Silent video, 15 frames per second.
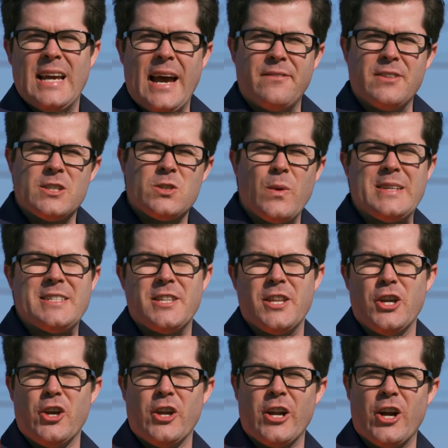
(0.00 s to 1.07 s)
Having switched
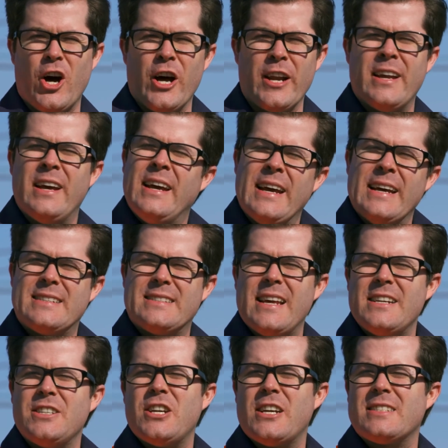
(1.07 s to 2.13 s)
the unit on, it's
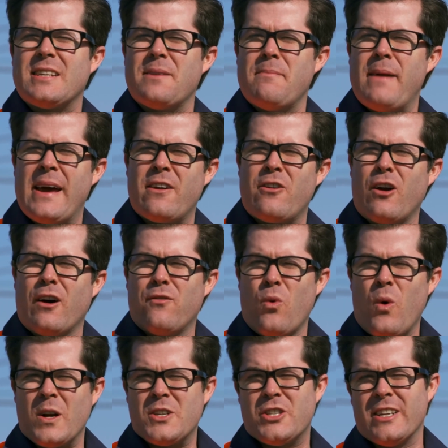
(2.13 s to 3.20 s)
then just a matter of
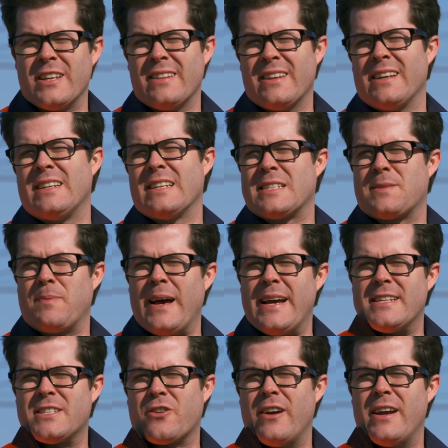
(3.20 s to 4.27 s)
watching the
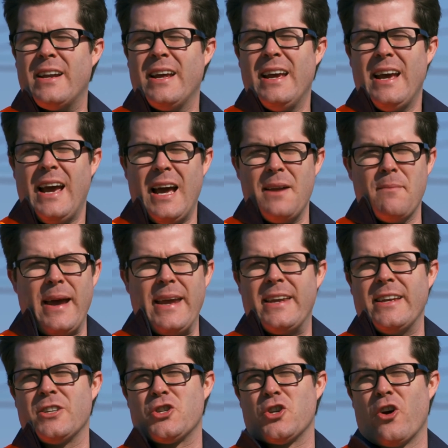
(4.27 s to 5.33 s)
display screen and
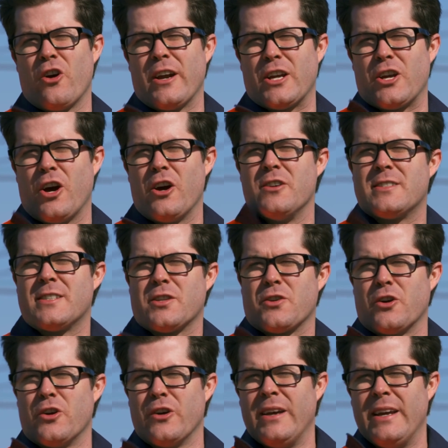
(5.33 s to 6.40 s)
making sure it goes
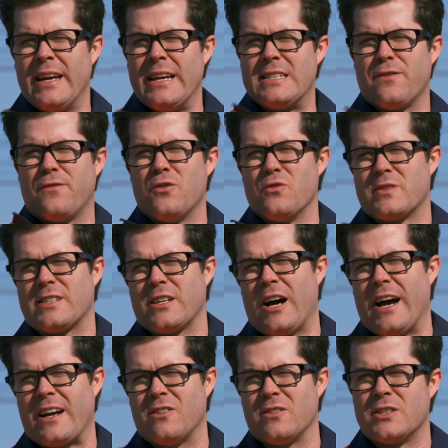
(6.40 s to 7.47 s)
through its full
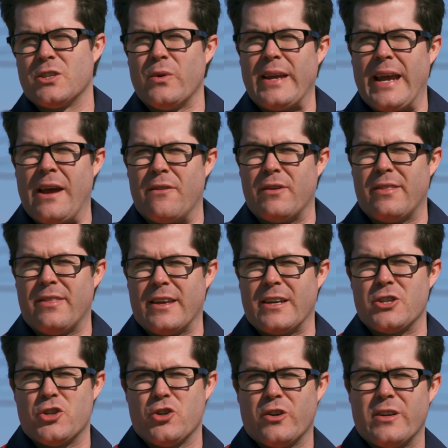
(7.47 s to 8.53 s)
cycle, doing everything
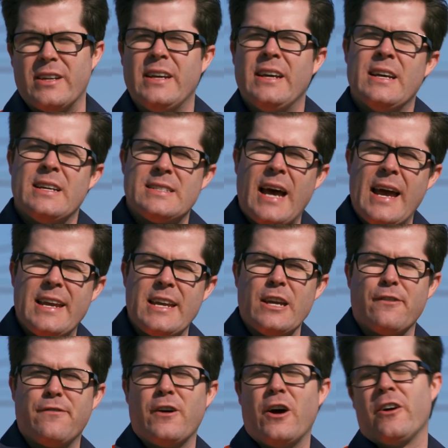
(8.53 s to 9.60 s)
it should.
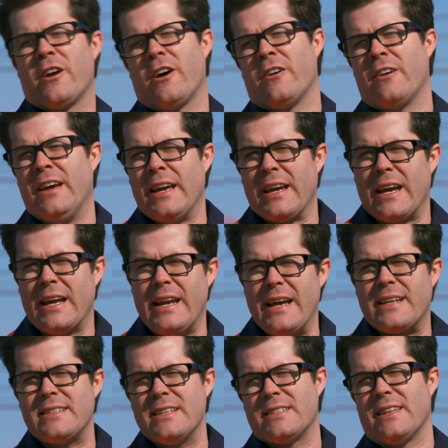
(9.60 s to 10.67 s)
Taking a photo,
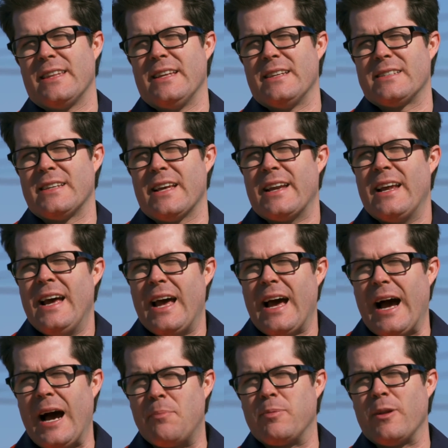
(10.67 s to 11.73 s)
connecting to the internet,
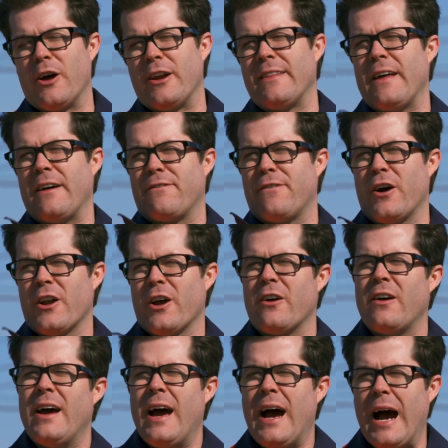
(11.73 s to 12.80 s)
uploading that
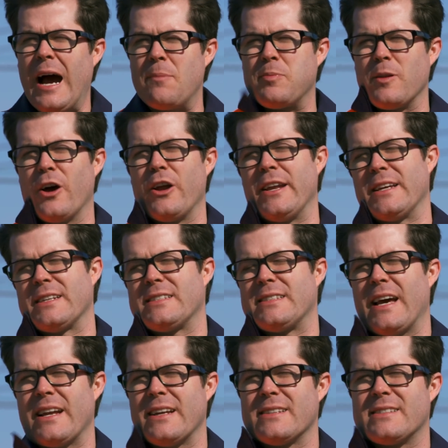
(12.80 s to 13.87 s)
photo, uploading a
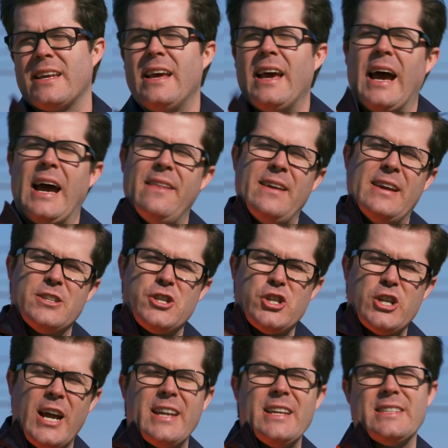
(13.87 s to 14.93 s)
status, and then
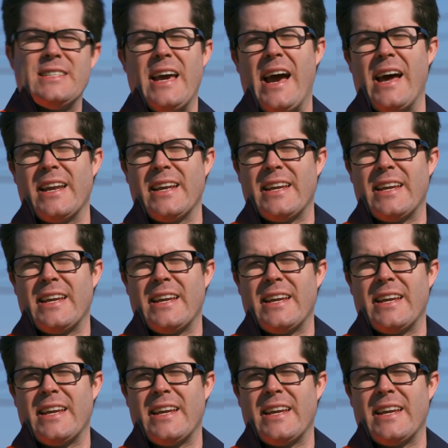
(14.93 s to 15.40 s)
shutting down